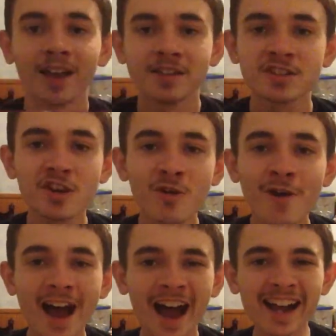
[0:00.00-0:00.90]

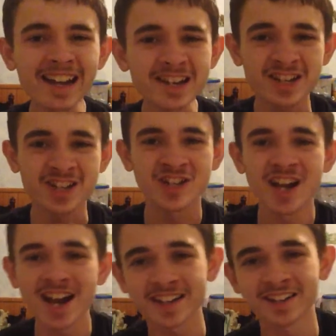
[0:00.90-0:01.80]
So I just
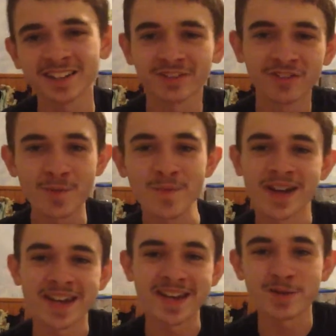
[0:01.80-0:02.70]
checked on the
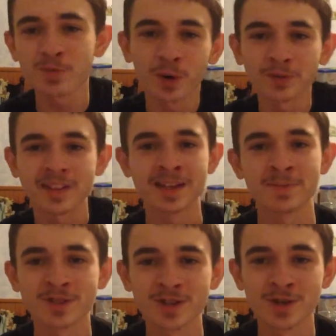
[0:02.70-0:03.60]
FilmWiki who wrote this
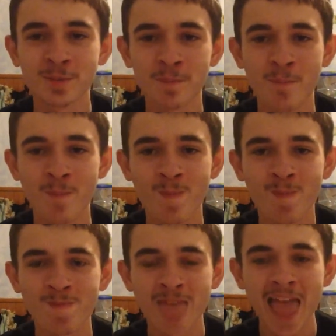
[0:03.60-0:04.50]
episode,
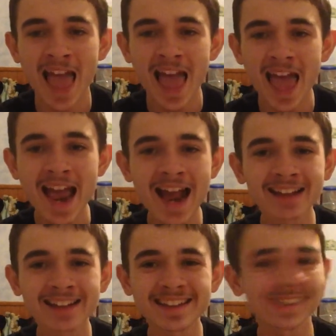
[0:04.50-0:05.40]

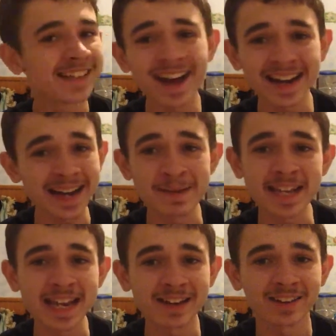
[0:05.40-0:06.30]
and it's not Amy
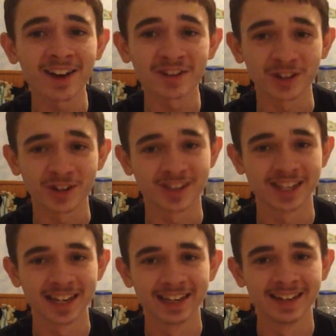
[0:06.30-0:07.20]
King
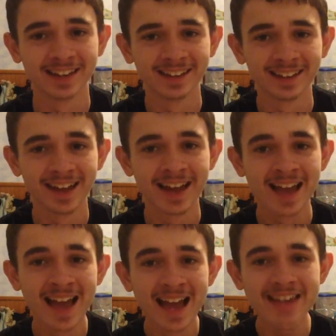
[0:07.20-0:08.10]
Rogers.
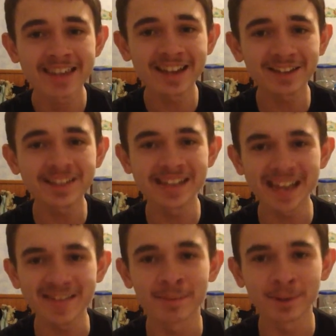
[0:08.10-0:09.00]
It's actually
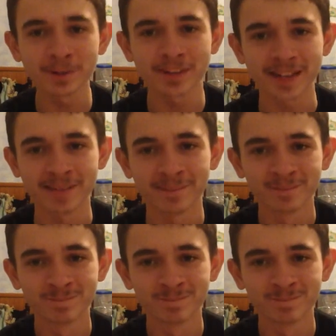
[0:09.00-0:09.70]
Dave Polsky.